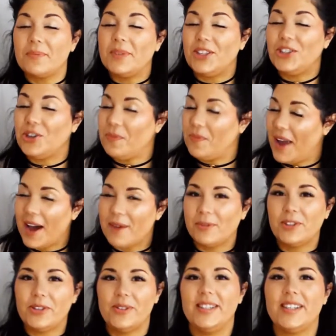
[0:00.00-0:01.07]
and we should be
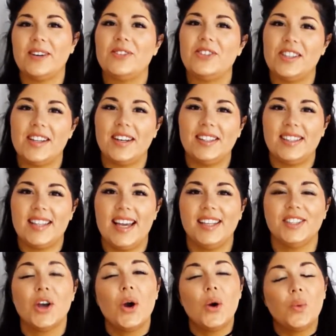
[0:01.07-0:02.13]
able to indulge in those
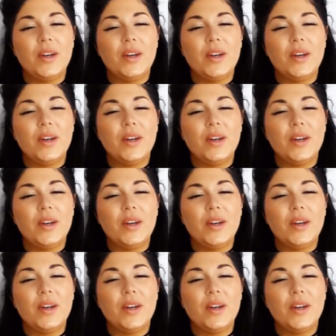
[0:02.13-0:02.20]
things,